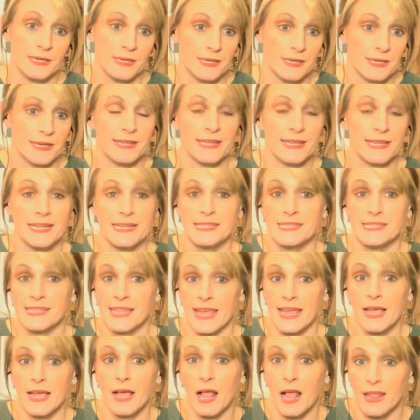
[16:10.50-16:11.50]
at least they
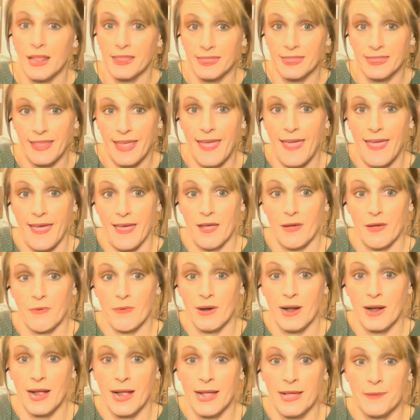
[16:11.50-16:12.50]
got that,
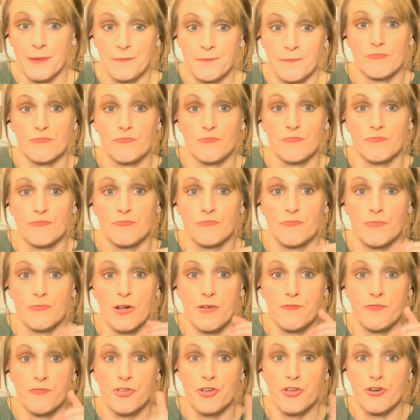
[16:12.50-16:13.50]
right?
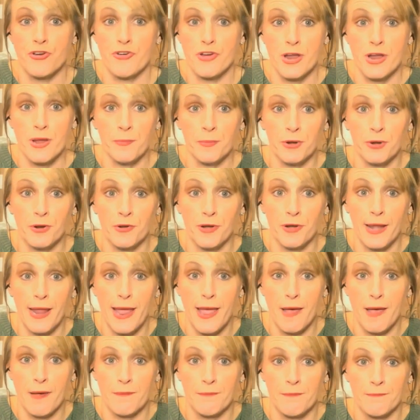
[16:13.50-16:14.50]
If you're a criminal
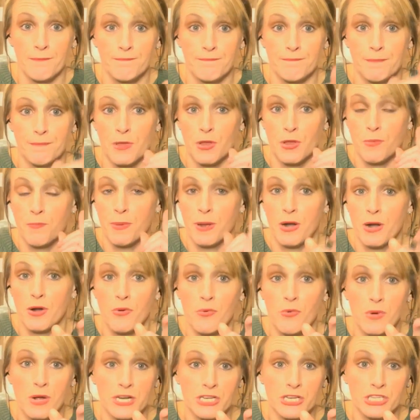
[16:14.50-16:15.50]
now, you better
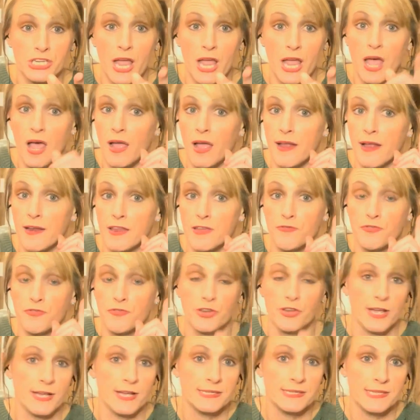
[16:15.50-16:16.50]
watch out. And if you've
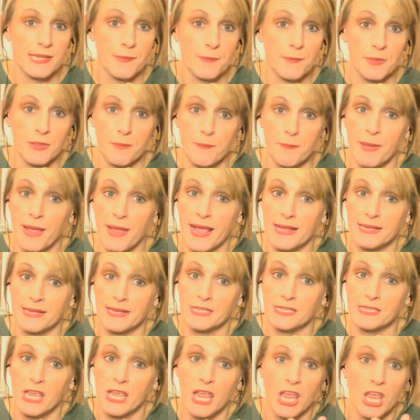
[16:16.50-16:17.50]
done something in the
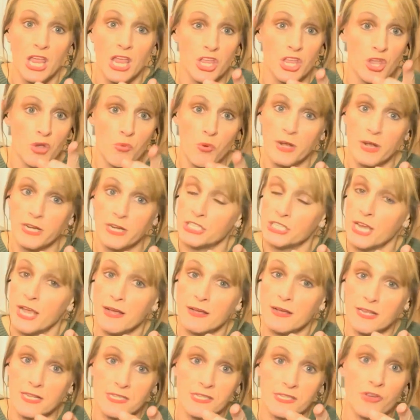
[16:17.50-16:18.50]
past, you watch
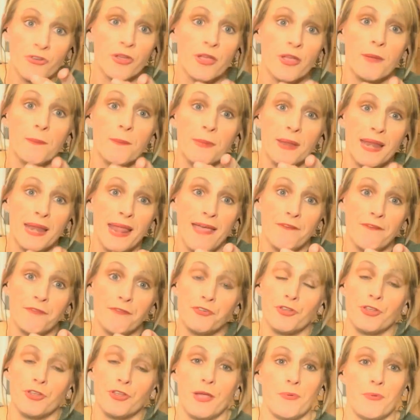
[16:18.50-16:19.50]
out, because they're coming
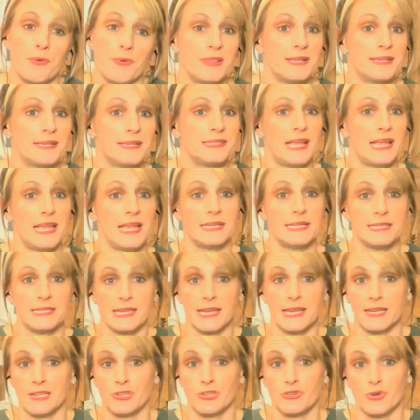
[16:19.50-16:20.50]
after you with this
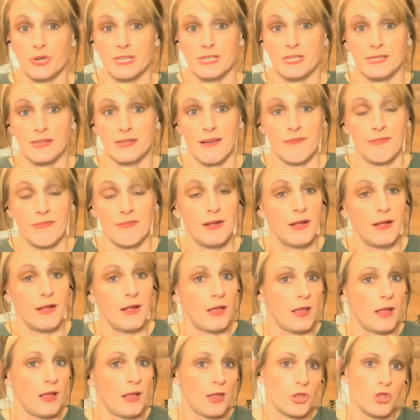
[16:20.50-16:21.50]
ancestry stuff.
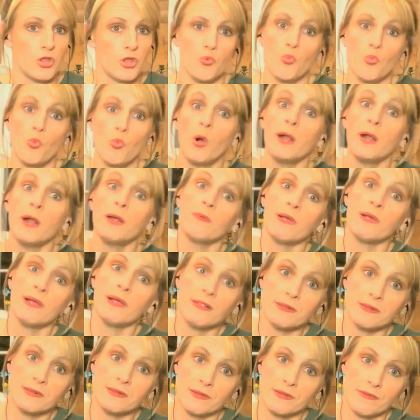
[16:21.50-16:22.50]
One
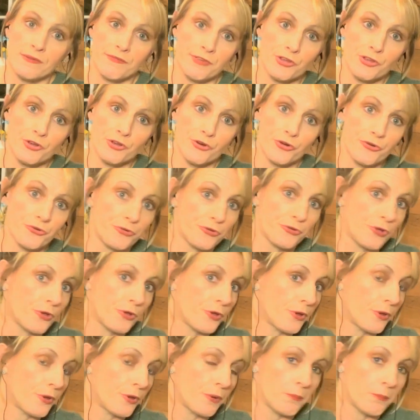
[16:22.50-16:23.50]
relative of yours
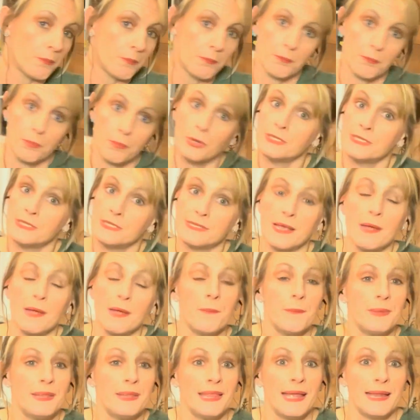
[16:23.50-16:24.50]
put
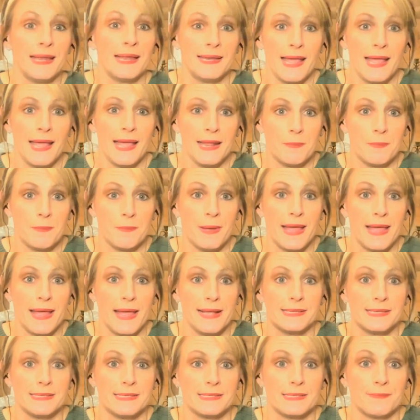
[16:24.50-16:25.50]
something in that
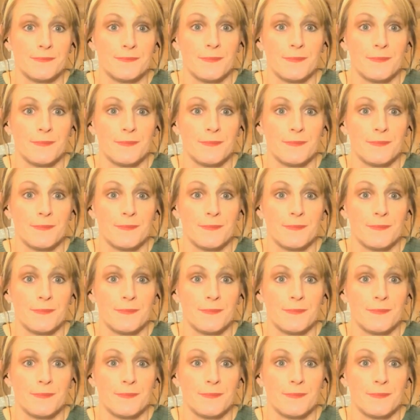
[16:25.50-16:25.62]
database,